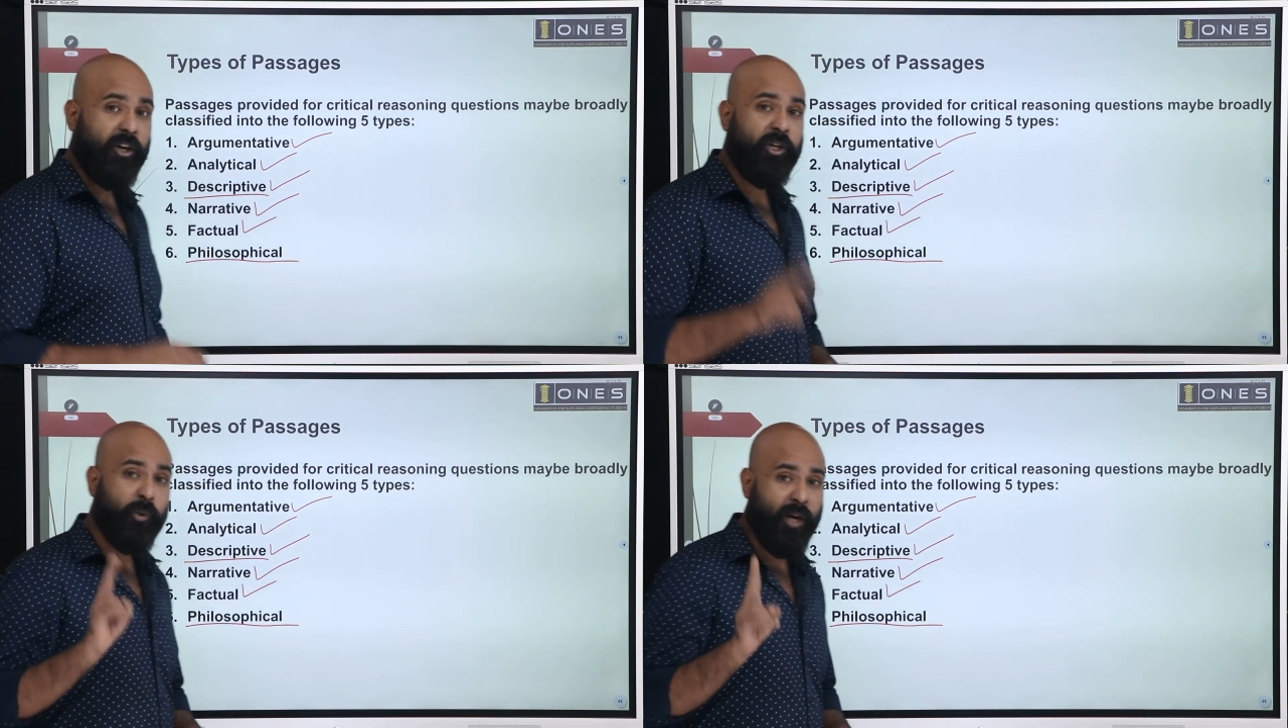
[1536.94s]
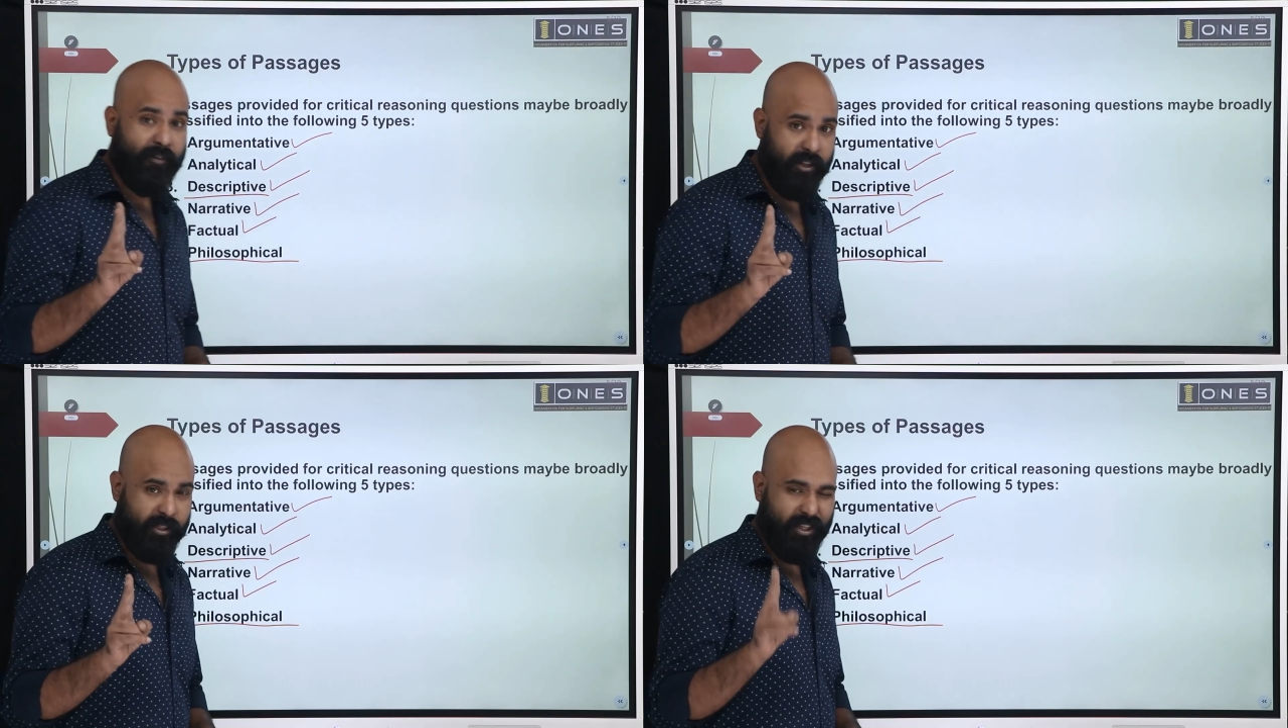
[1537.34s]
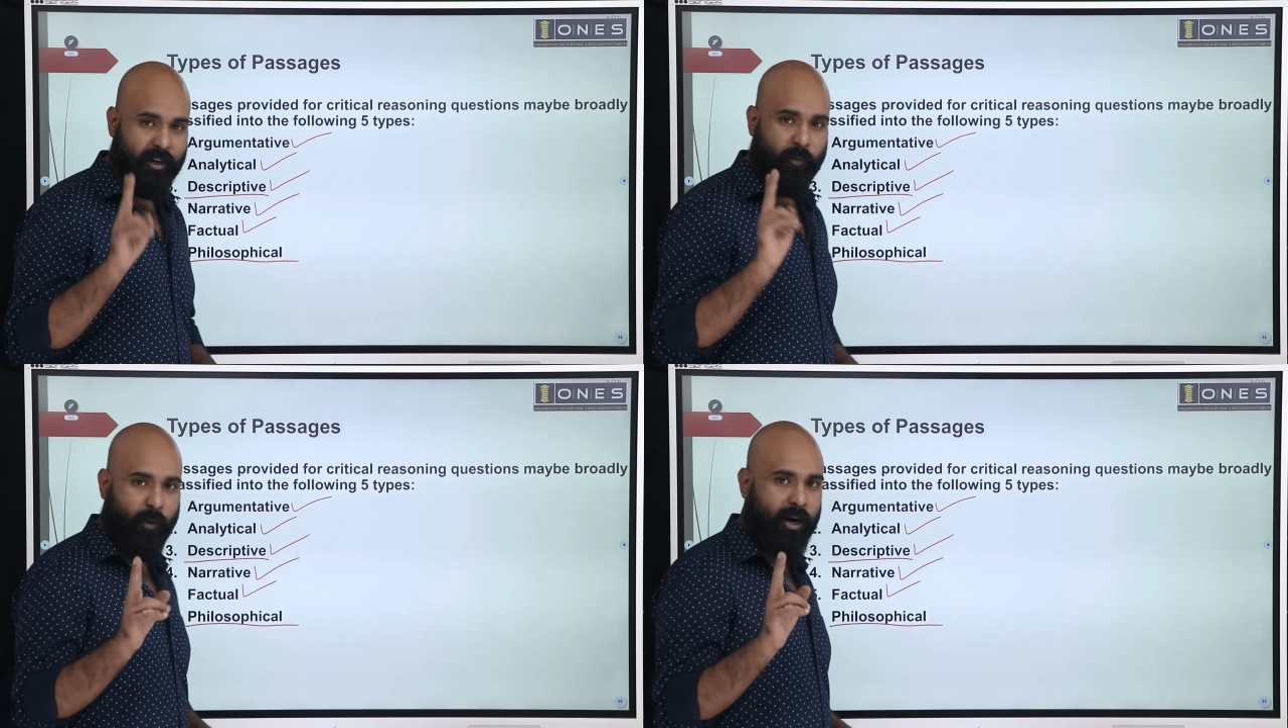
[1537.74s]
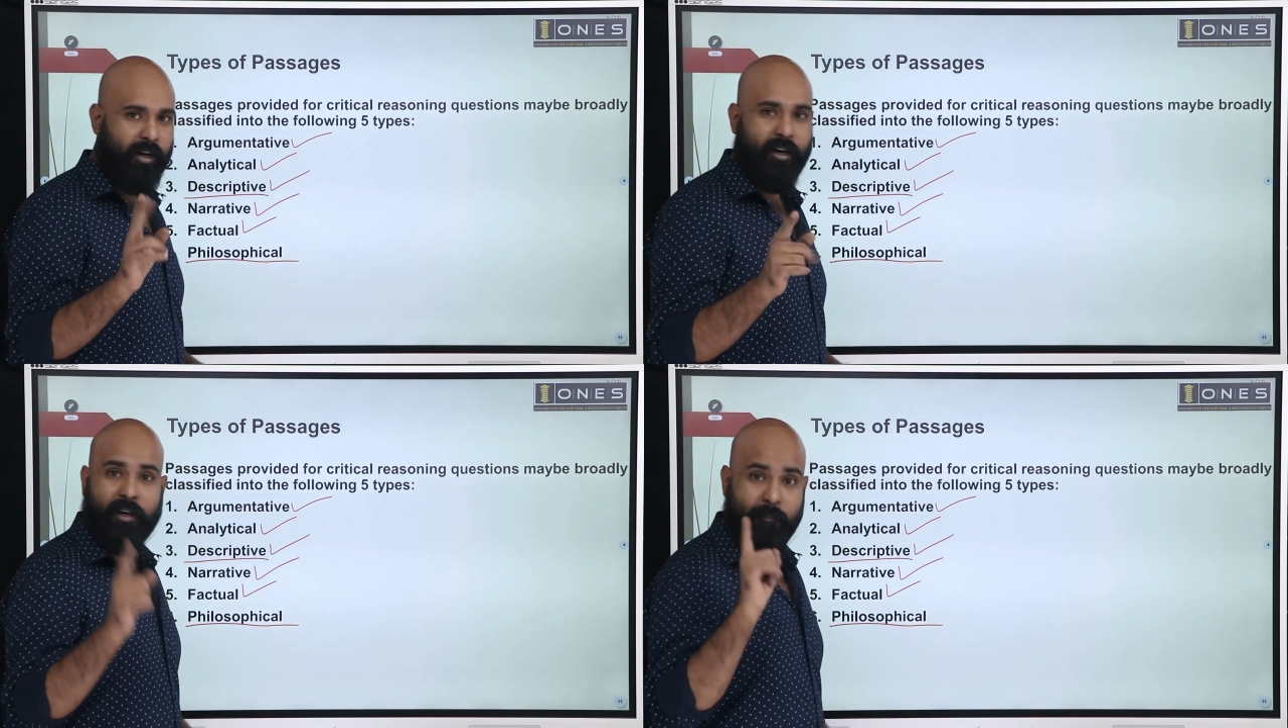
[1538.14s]
on two levels.
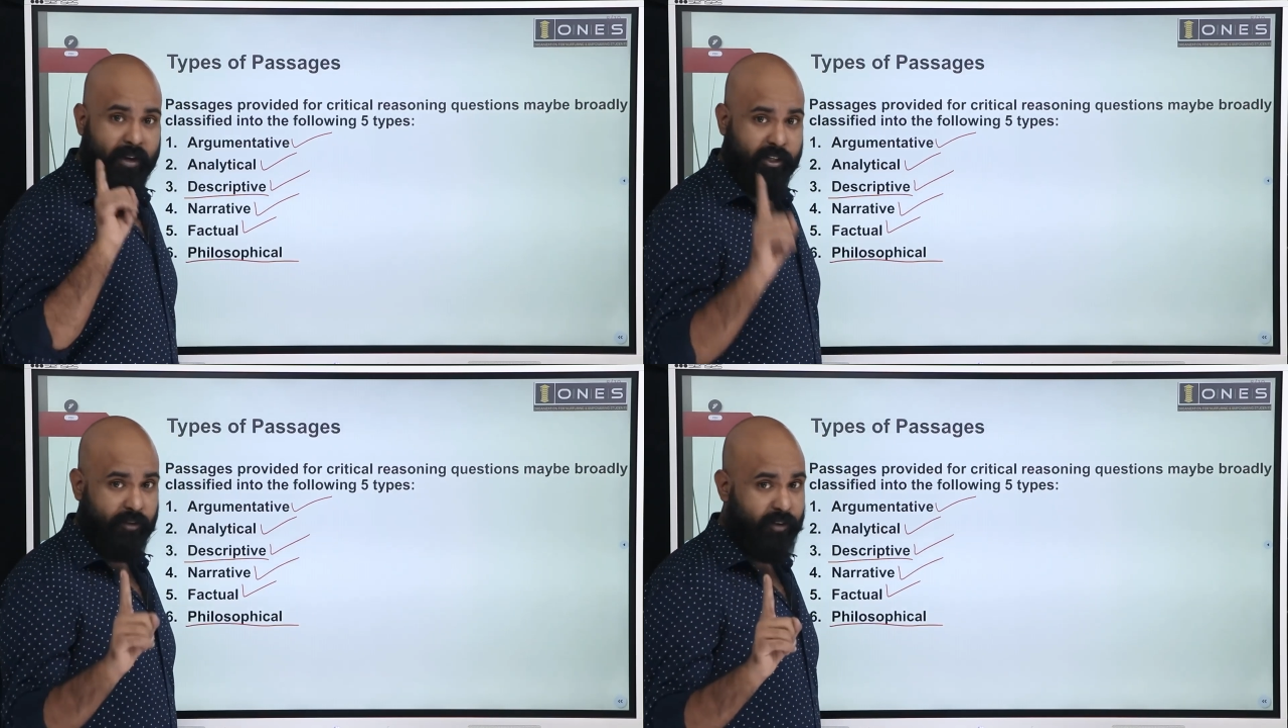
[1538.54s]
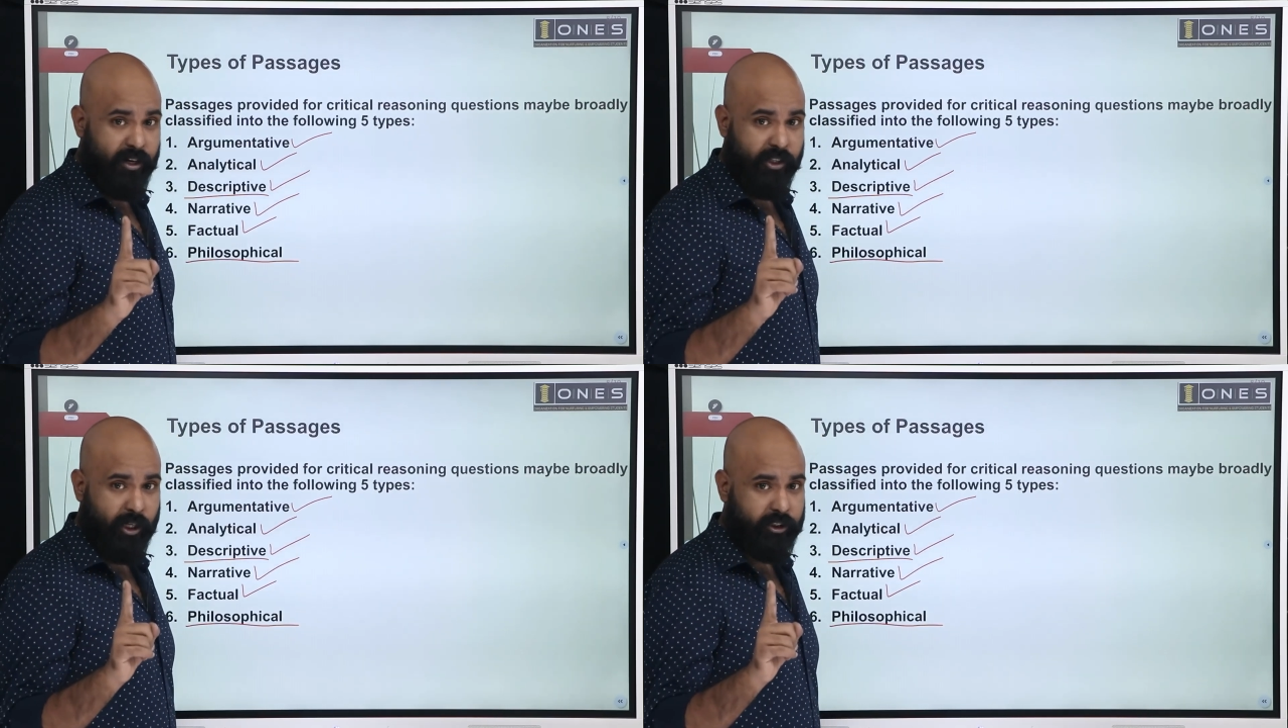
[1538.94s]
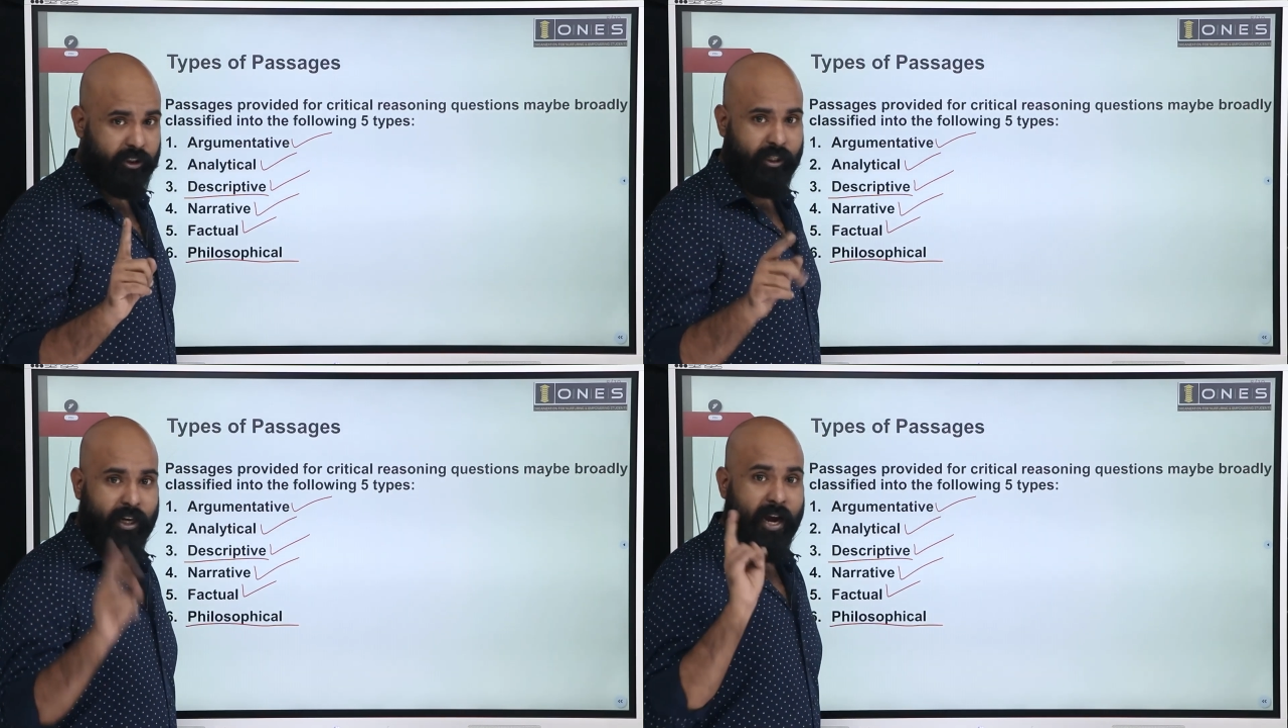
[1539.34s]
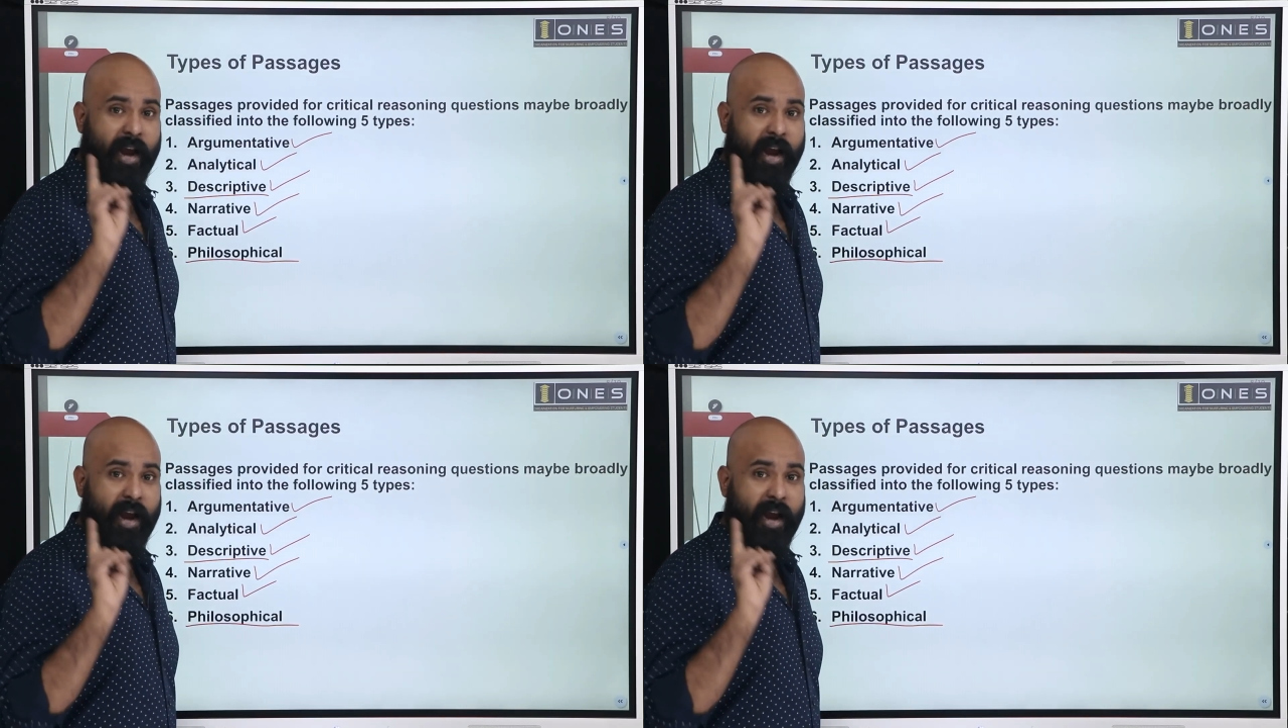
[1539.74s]
One, because of construction,